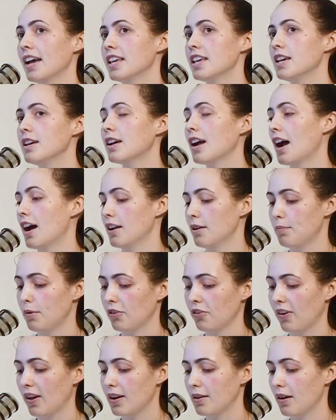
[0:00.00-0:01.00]
he kind of
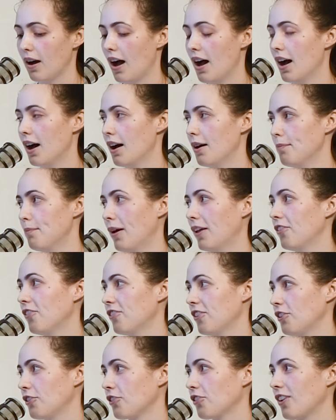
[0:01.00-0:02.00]
puts like Ben
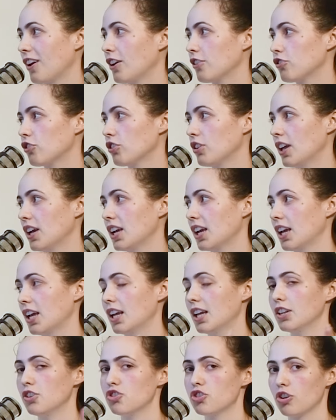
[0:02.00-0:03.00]
Stiller's character like
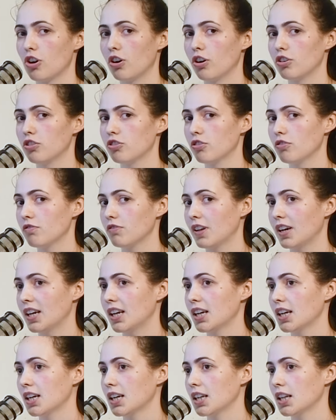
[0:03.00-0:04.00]
in charge of
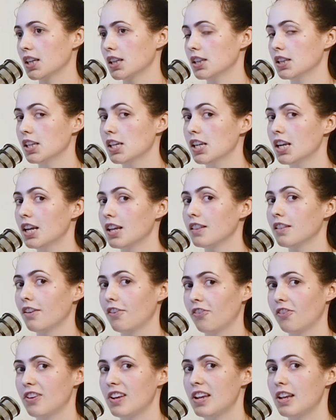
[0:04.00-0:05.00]
like leading the
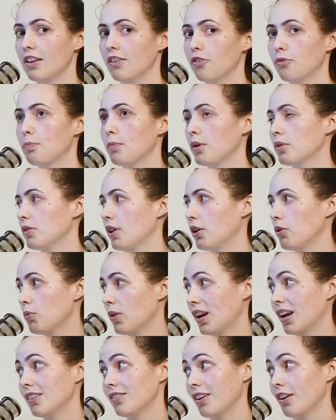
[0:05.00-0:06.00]
scenes, but like
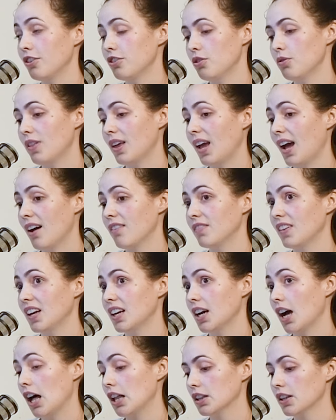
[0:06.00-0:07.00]
when I tell you they have
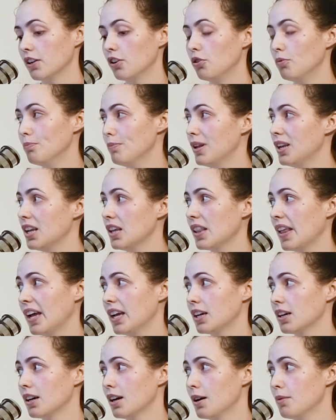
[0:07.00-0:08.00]
like a little mini
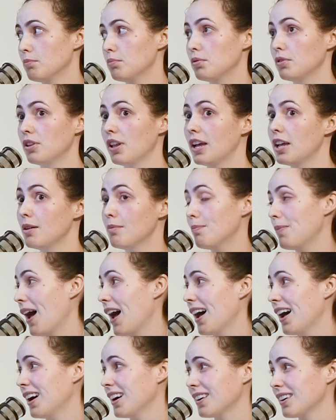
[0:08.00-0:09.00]
like
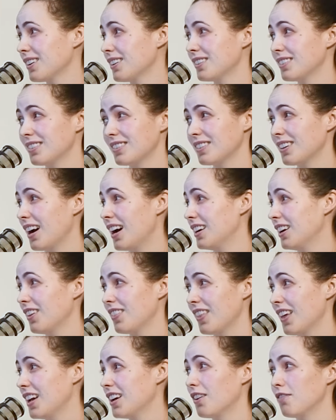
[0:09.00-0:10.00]
playback kind of
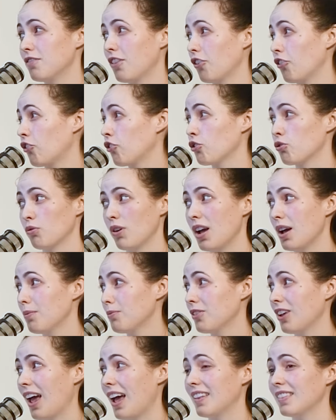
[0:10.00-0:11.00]
thing of the
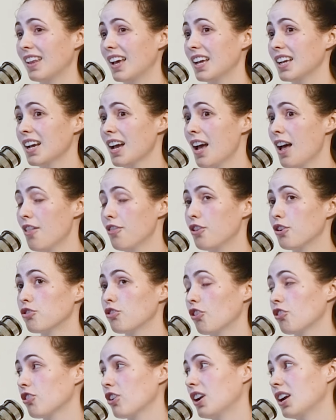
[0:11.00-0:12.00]
script, and like they're
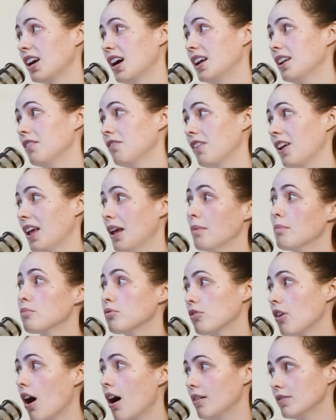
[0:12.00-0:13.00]
just going to kind of
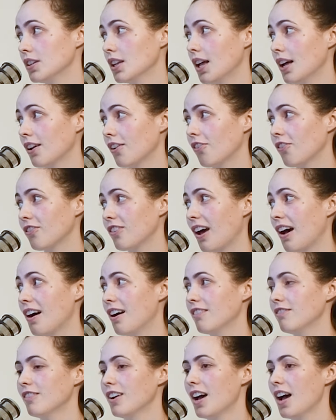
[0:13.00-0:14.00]
improv a lot of
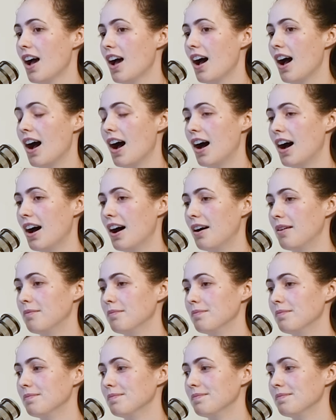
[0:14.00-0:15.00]
stuff.
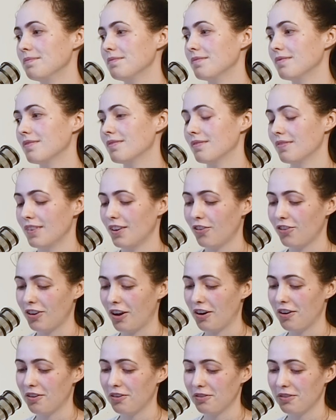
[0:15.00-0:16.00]

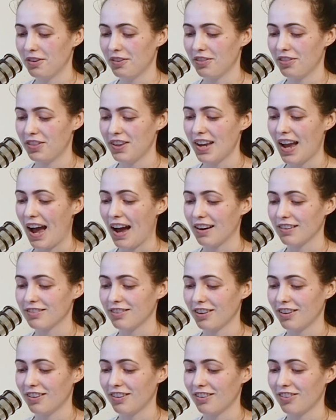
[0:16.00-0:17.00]
So the
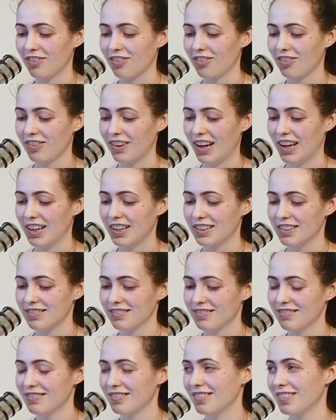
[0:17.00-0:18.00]
actors like
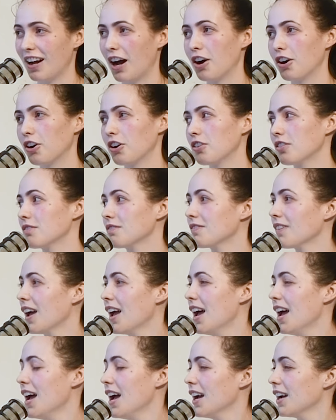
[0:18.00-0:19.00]
are,
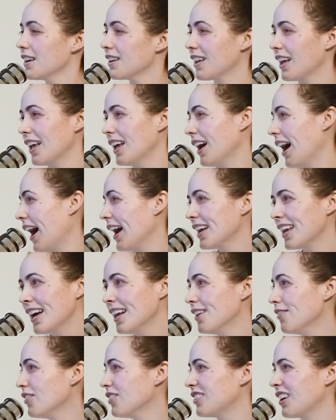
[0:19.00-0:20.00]
I
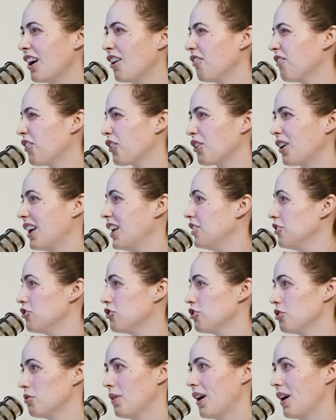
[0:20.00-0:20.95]
can't even tell if they're into